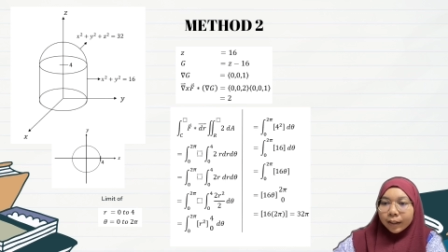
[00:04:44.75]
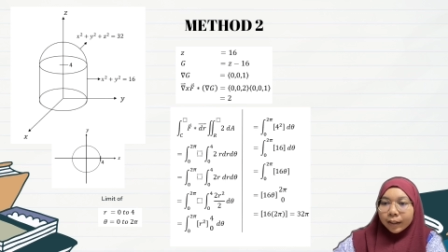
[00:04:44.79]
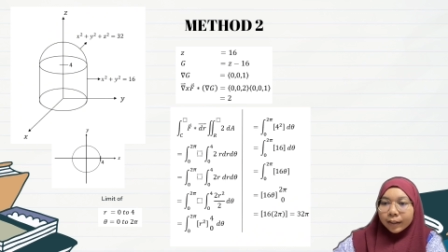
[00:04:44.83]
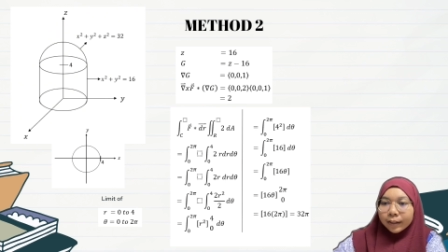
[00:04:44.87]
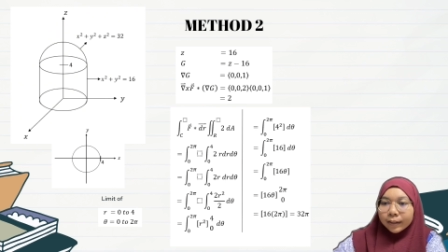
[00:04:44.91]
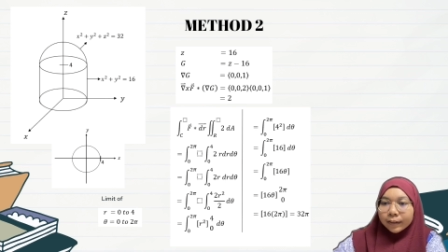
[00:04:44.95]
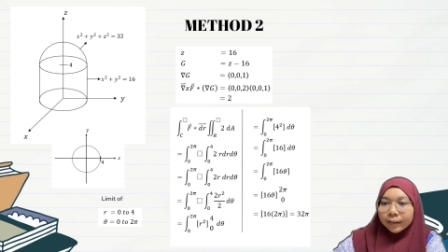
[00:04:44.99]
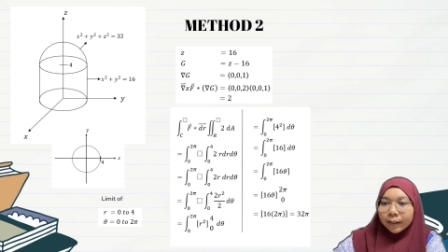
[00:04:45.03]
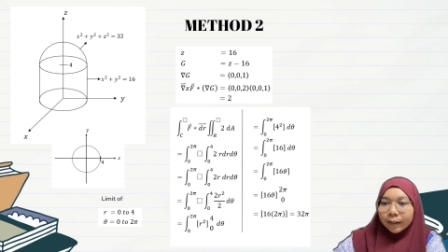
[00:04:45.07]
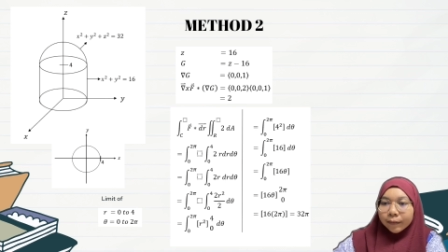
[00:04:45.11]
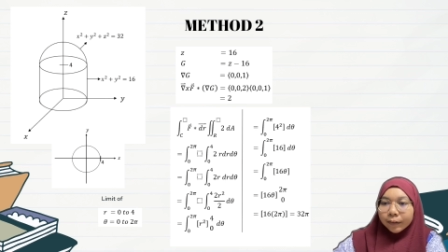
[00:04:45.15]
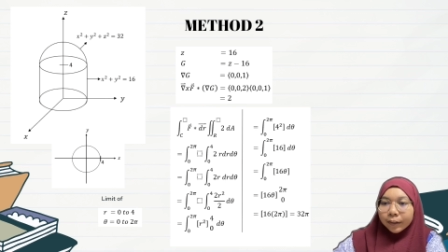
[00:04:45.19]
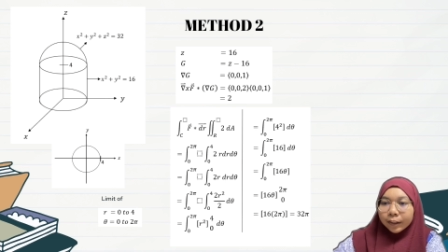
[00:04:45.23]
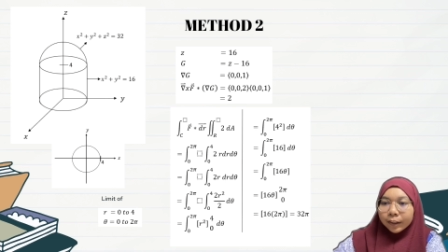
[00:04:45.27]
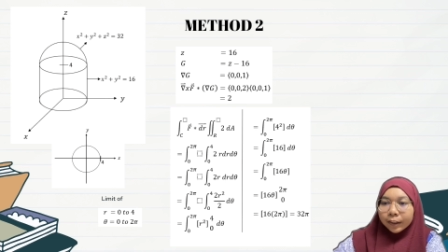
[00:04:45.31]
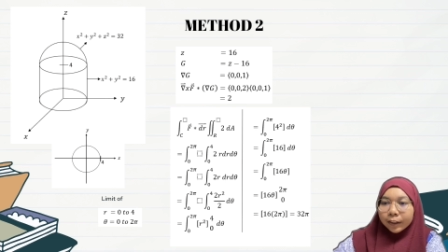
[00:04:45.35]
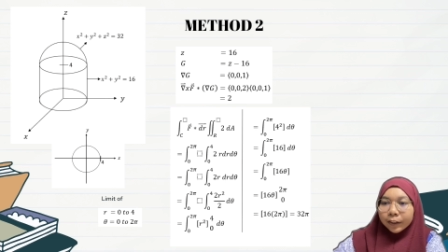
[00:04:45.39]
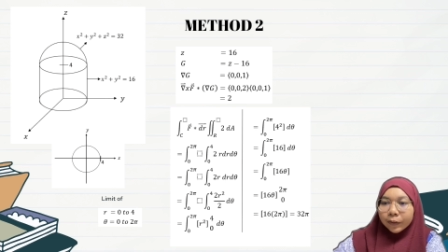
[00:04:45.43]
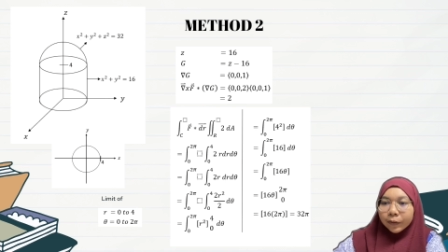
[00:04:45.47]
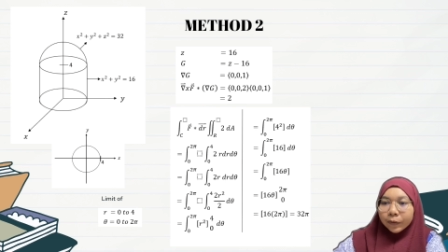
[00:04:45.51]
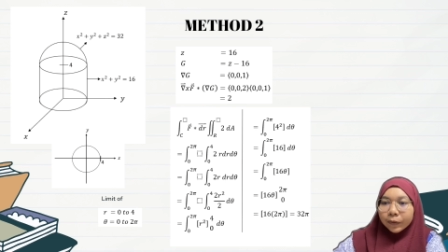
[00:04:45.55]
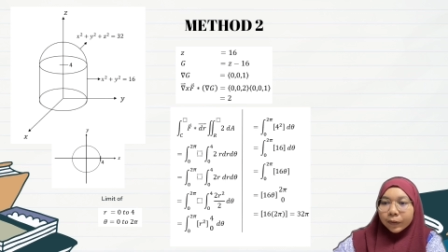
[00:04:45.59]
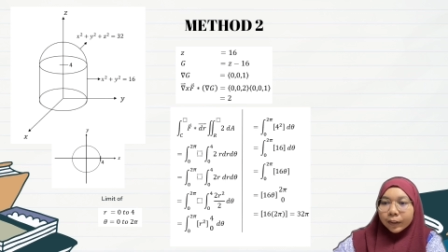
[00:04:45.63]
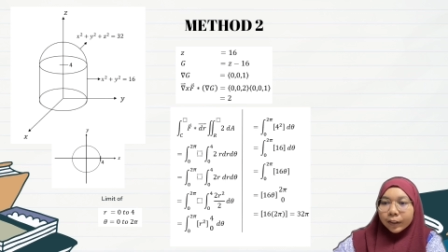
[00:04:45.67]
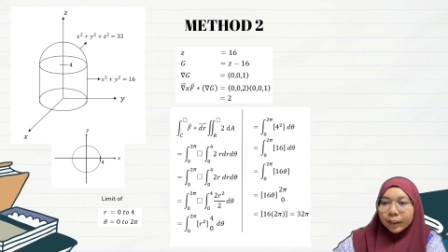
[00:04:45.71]

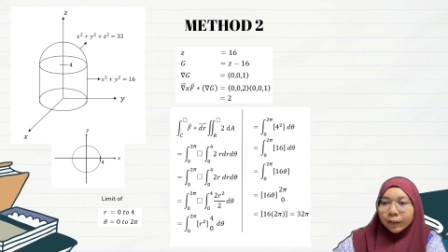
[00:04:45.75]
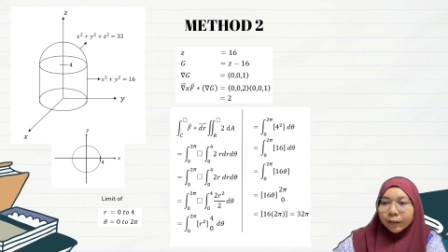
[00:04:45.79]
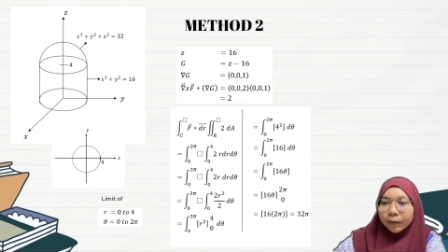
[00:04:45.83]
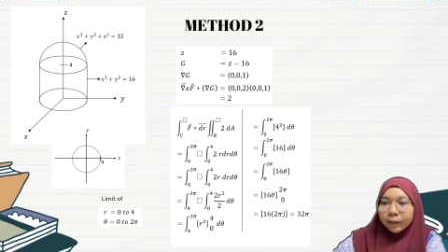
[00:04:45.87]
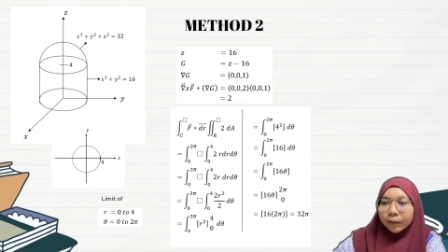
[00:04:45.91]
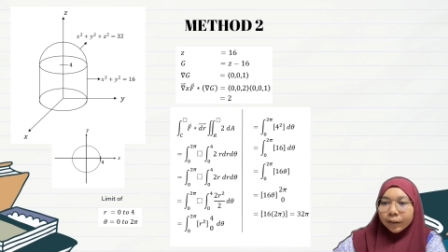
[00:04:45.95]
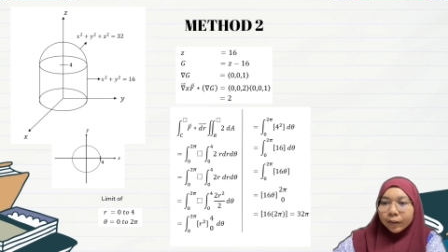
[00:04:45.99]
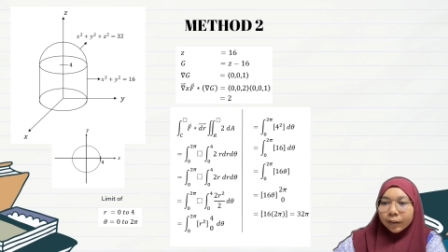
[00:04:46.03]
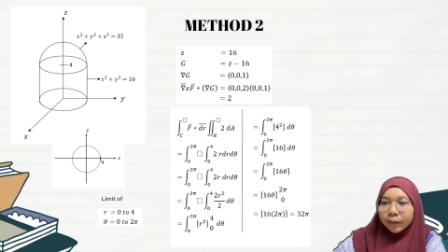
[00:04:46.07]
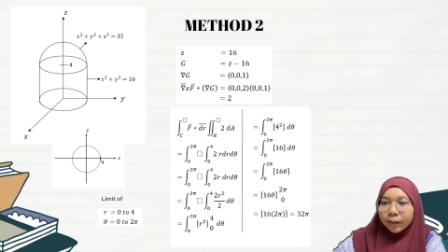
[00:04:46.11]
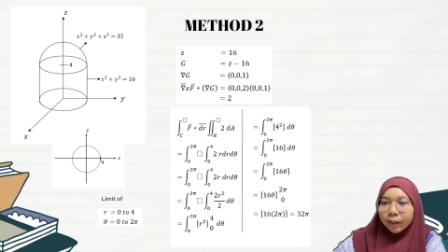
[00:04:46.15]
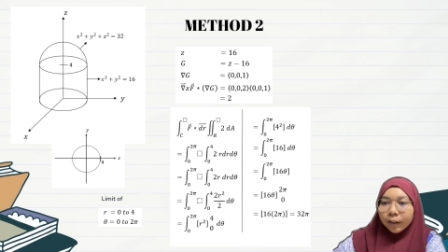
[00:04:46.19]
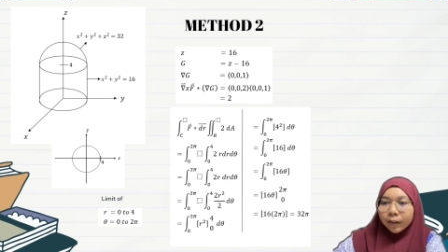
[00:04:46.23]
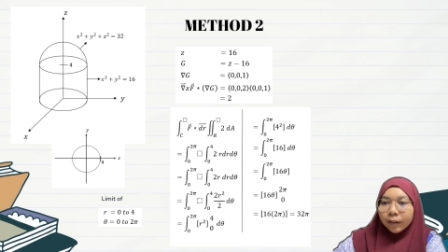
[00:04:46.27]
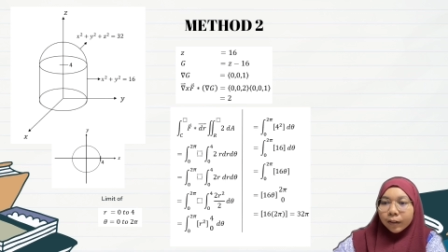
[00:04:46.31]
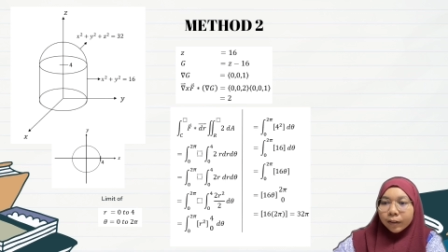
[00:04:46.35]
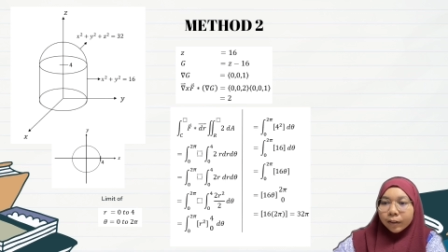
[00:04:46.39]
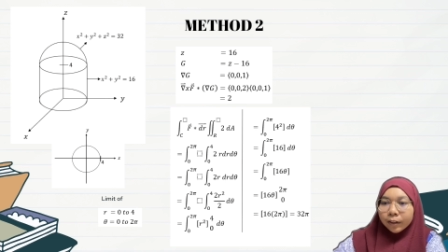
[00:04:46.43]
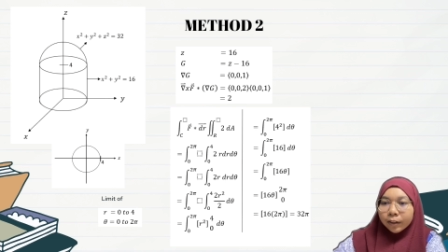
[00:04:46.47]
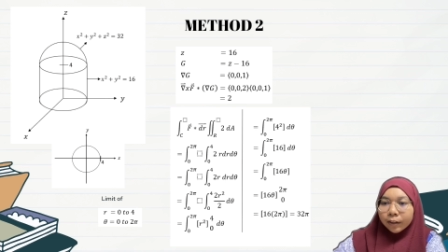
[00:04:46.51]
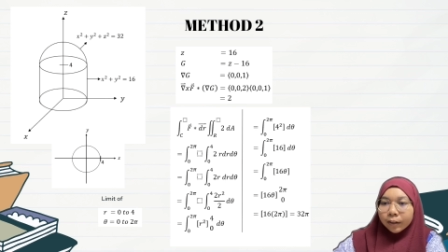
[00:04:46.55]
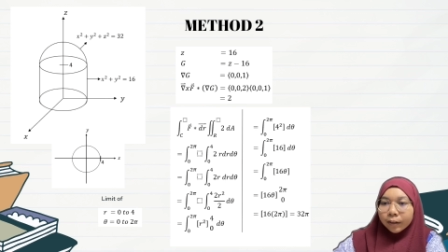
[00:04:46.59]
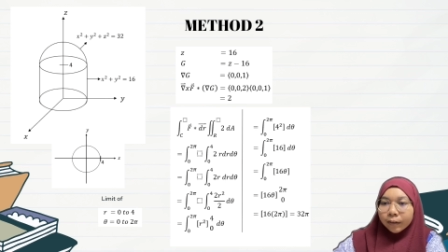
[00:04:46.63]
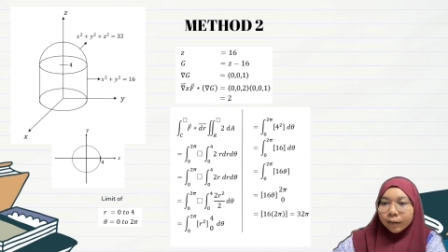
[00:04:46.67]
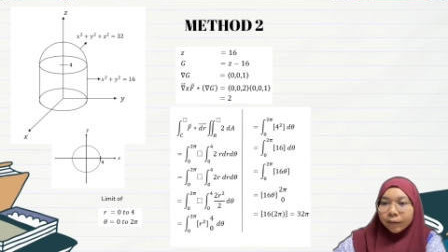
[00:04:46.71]
Substitute all
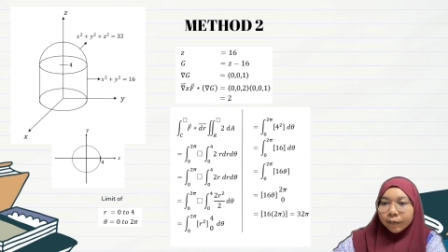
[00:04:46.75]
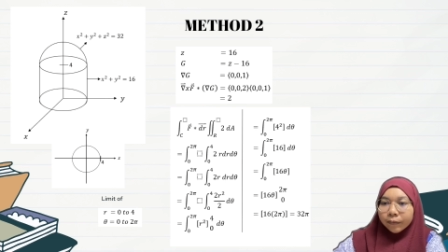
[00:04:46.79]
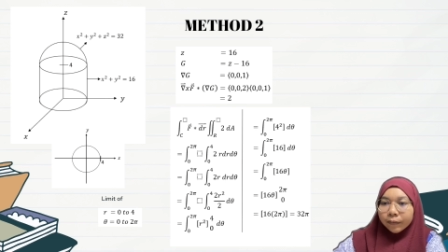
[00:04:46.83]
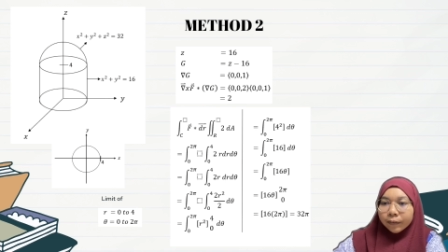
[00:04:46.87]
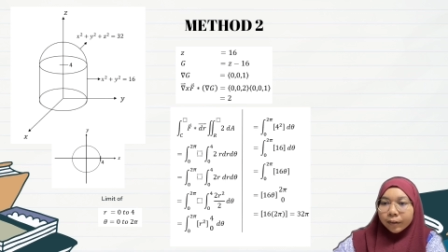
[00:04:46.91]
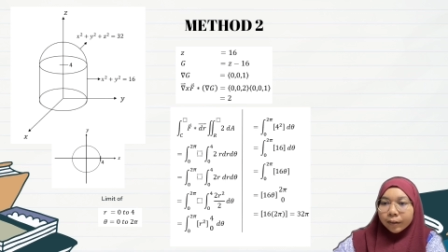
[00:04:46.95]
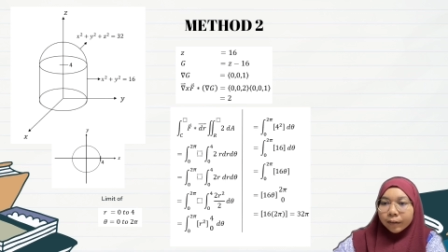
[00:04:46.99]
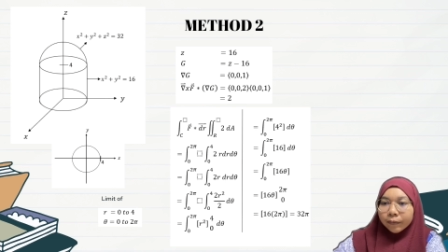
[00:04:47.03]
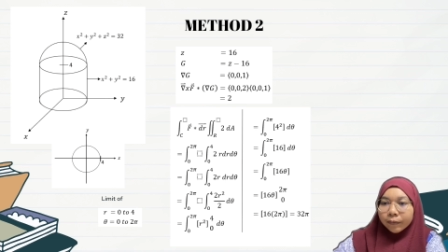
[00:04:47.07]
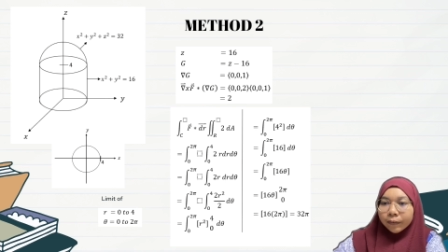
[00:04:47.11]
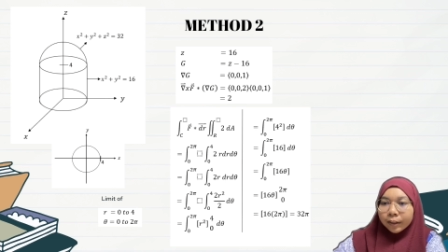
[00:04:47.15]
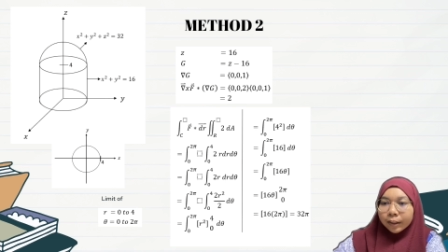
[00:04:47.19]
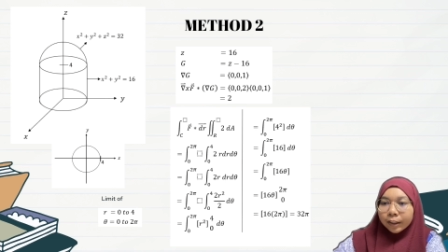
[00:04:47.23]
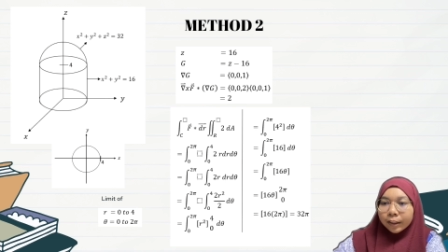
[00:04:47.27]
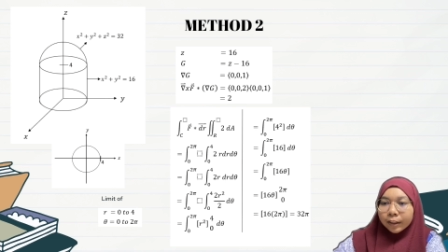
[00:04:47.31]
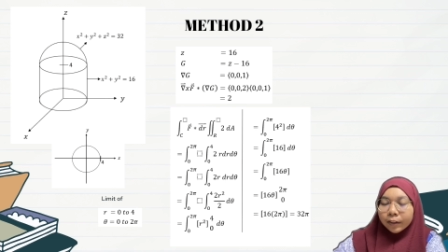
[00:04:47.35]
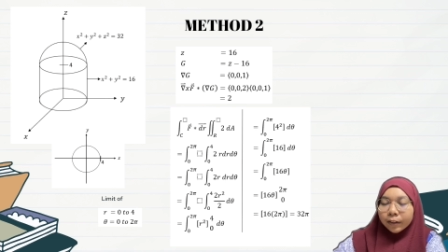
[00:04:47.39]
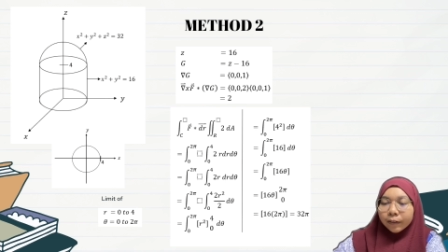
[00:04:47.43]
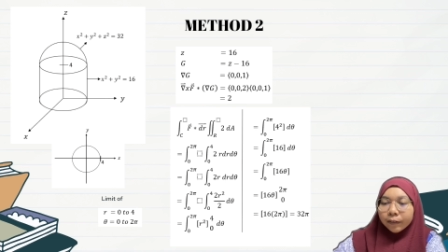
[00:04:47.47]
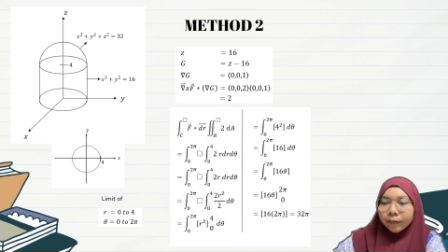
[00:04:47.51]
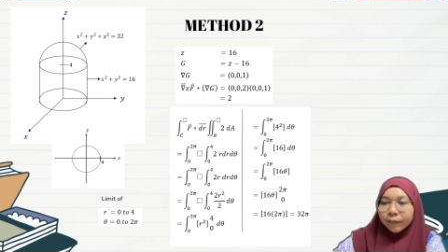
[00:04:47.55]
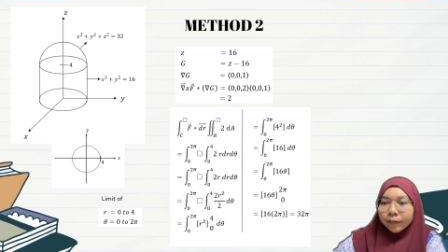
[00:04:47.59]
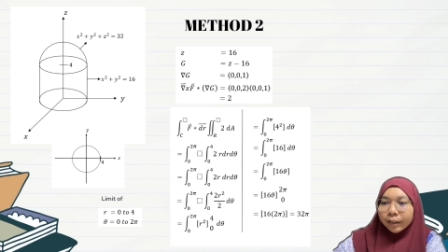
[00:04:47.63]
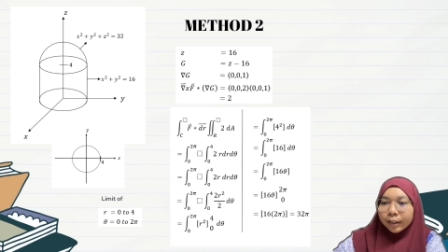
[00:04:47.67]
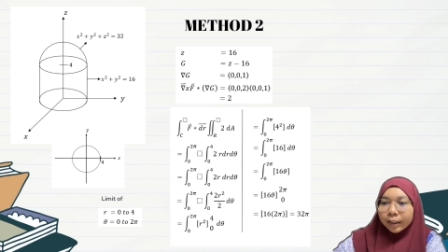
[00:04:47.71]
the value of
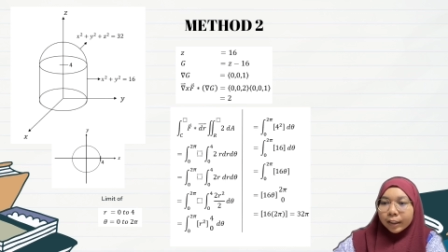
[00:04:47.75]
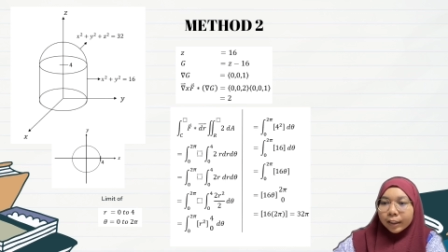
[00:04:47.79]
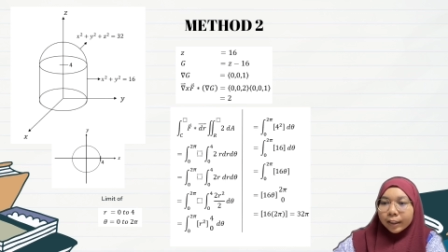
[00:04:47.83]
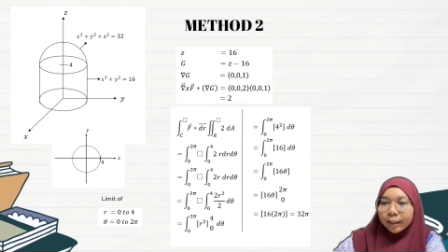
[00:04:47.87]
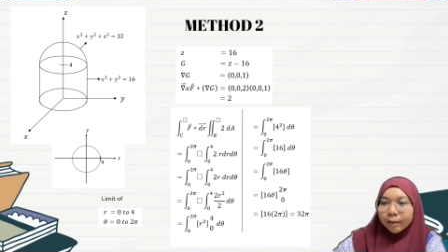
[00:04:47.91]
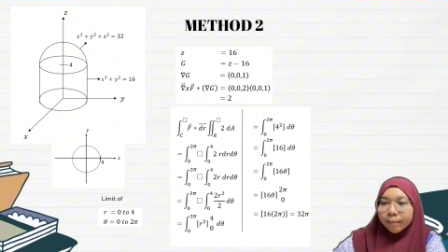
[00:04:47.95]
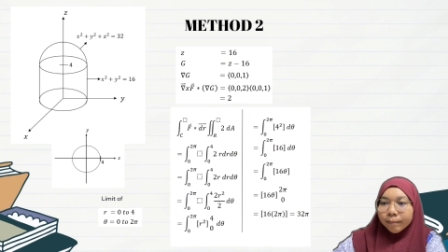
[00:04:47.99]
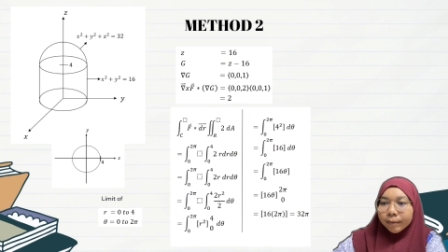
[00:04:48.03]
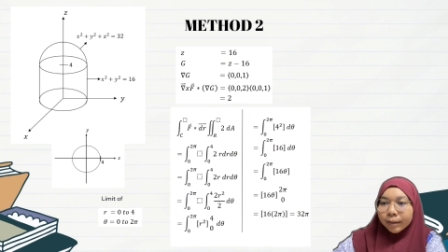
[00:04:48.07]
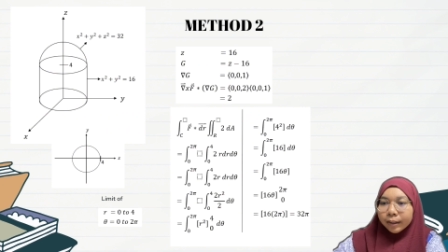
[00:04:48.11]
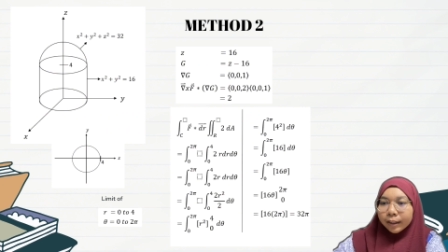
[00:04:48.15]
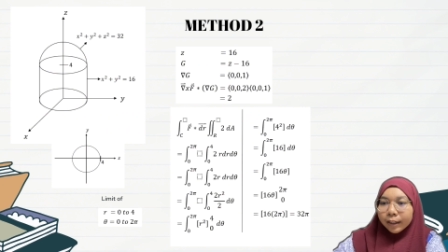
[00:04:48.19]
the limit,